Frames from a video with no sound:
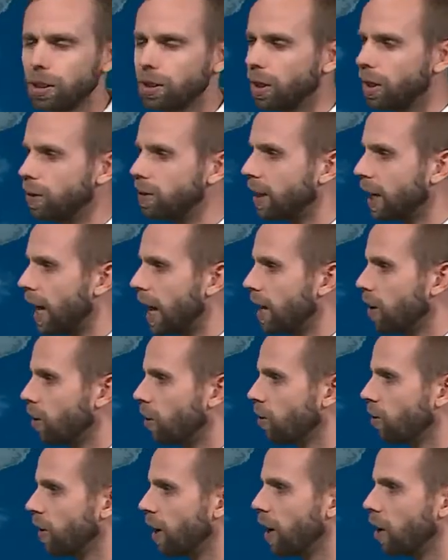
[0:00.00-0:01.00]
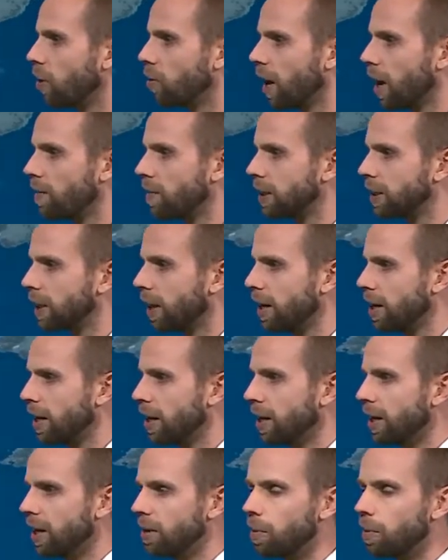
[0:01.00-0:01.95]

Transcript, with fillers: One or two of those again on the old heavy side,